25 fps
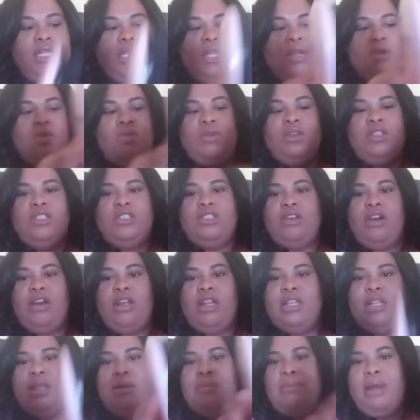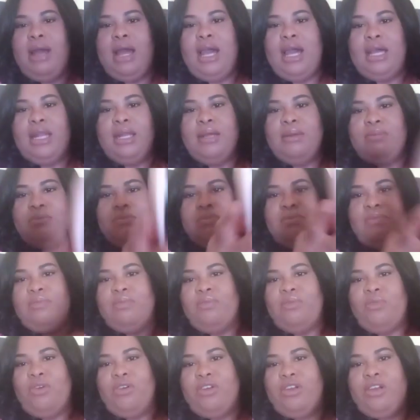Always start at the bottom,
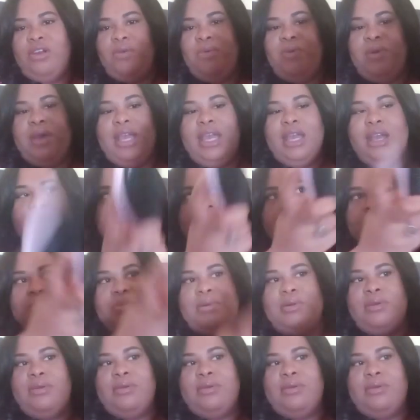work your way up.